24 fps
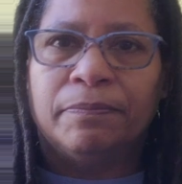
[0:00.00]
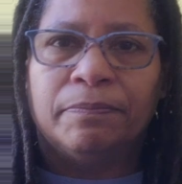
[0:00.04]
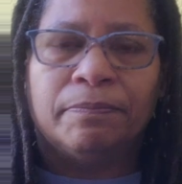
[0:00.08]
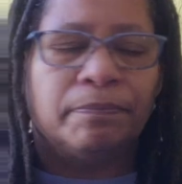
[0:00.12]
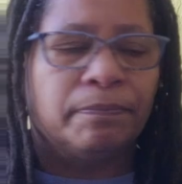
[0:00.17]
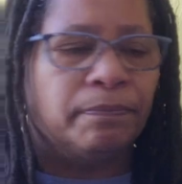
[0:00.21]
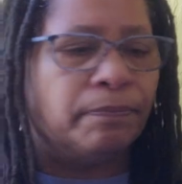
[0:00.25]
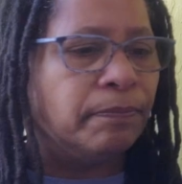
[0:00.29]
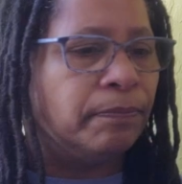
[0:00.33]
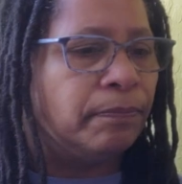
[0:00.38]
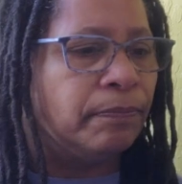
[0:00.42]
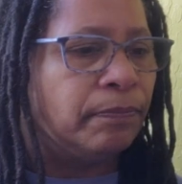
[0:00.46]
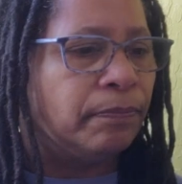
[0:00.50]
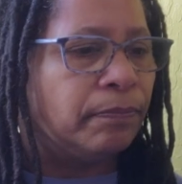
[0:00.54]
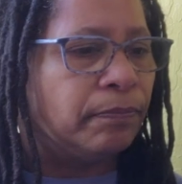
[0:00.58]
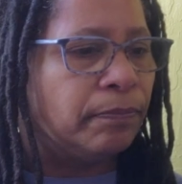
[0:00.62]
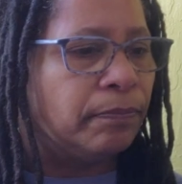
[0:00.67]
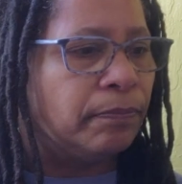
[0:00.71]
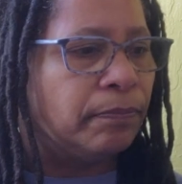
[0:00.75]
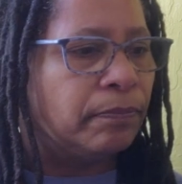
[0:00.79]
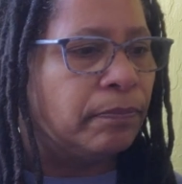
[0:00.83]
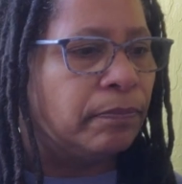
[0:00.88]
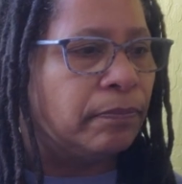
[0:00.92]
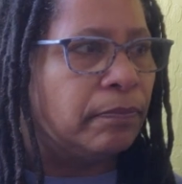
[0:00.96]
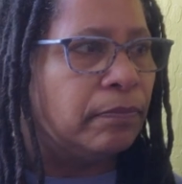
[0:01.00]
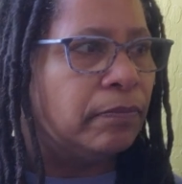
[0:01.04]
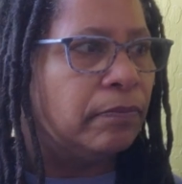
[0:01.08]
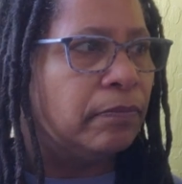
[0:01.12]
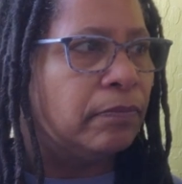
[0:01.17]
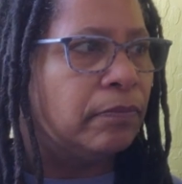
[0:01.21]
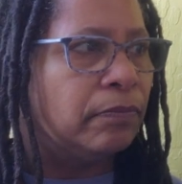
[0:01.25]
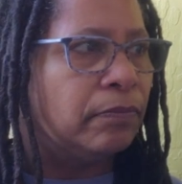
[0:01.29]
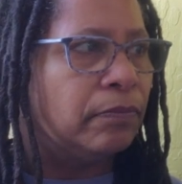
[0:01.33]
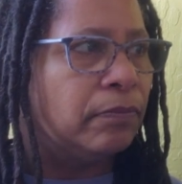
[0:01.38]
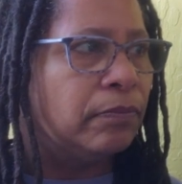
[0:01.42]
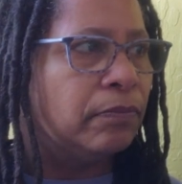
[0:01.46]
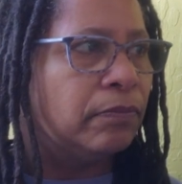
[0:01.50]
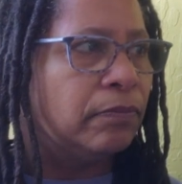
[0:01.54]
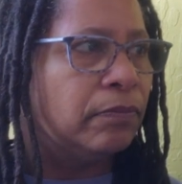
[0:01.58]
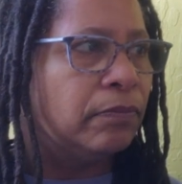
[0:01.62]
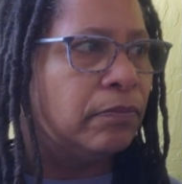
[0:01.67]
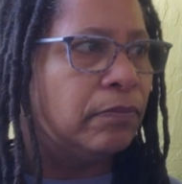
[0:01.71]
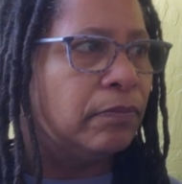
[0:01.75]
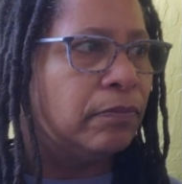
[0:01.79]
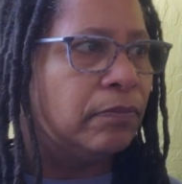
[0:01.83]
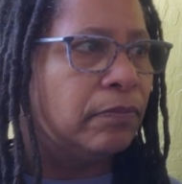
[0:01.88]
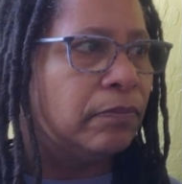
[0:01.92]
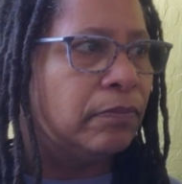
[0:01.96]

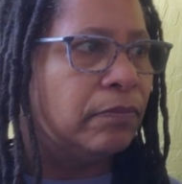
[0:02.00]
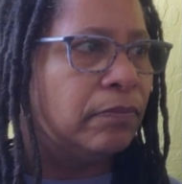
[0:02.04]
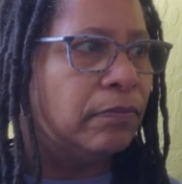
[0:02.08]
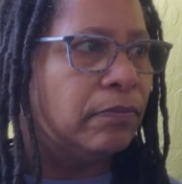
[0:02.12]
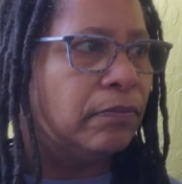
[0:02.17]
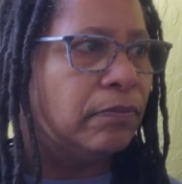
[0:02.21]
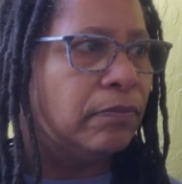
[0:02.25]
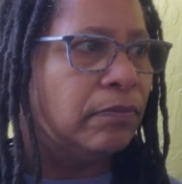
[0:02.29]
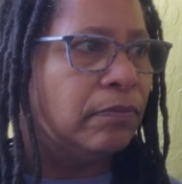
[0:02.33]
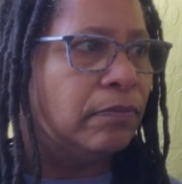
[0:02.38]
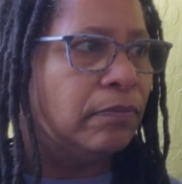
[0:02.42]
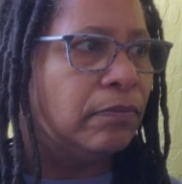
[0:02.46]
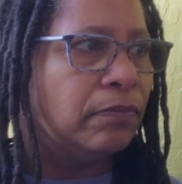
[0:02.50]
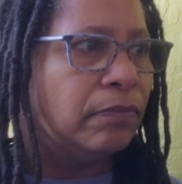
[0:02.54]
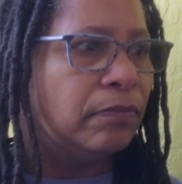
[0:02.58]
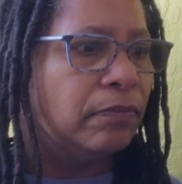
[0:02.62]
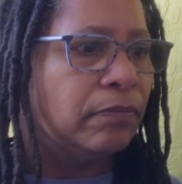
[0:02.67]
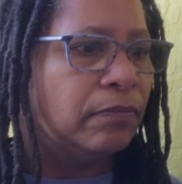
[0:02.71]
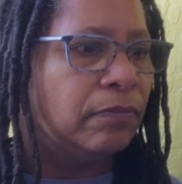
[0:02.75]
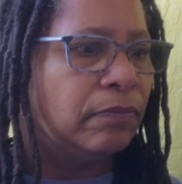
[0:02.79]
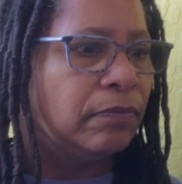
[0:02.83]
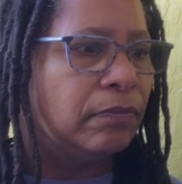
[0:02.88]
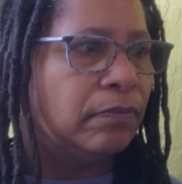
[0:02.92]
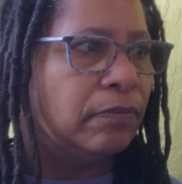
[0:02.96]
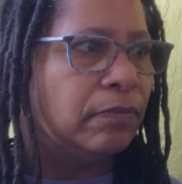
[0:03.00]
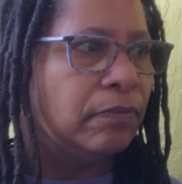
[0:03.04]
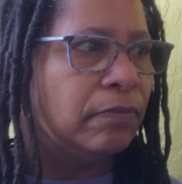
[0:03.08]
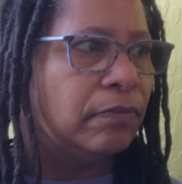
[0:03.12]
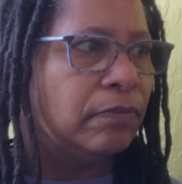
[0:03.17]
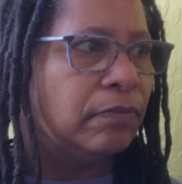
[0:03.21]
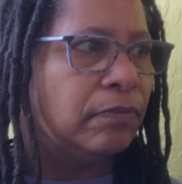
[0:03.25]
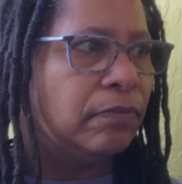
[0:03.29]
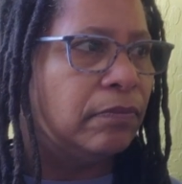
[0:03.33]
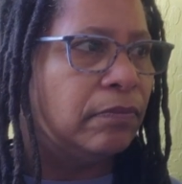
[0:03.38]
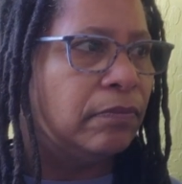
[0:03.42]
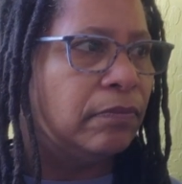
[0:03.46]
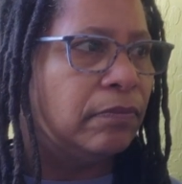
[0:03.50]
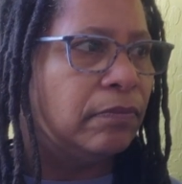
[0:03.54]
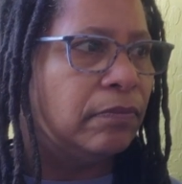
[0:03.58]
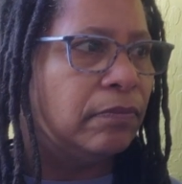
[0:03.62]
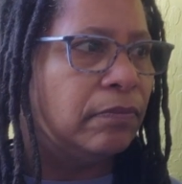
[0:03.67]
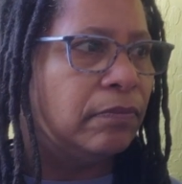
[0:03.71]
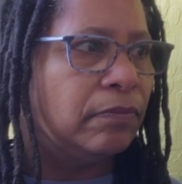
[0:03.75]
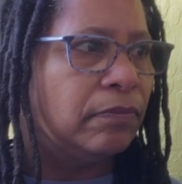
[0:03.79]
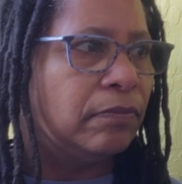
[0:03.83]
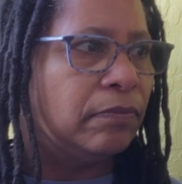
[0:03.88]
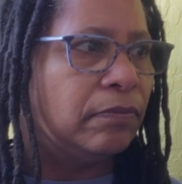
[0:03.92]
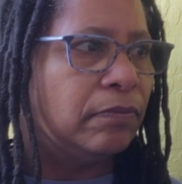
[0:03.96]

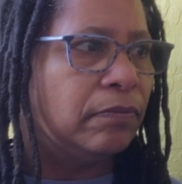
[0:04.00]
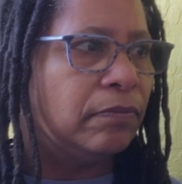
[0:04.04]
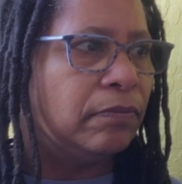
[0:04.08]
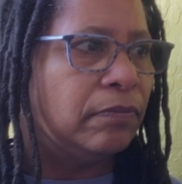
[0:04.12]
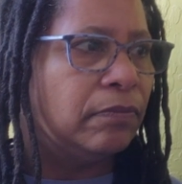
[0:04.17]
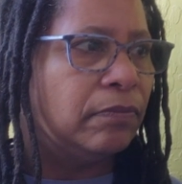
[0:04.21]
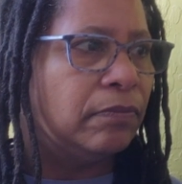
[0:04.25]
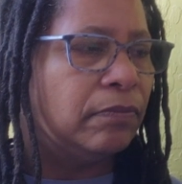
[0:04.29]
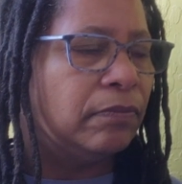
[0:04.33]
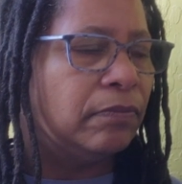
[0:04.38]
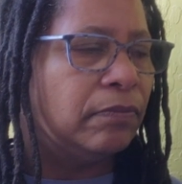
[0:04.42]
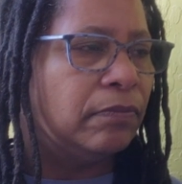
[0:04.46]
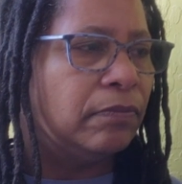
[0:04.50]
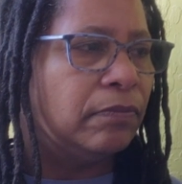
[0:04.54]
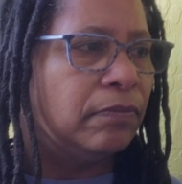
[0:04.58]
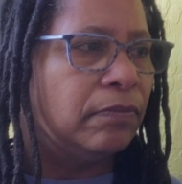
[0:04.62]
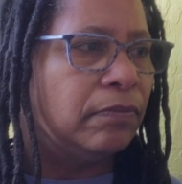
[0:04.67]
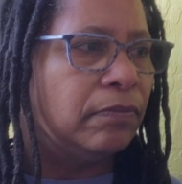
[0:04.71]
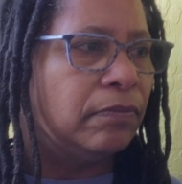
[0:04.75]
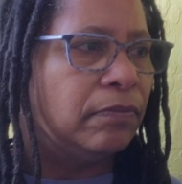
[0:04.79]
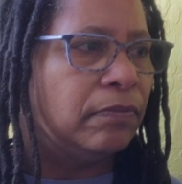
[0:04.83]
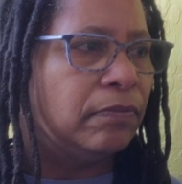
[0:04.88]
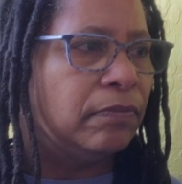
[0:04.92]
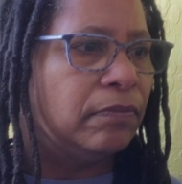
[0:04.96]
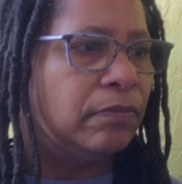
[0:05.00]
This person isn't speaking.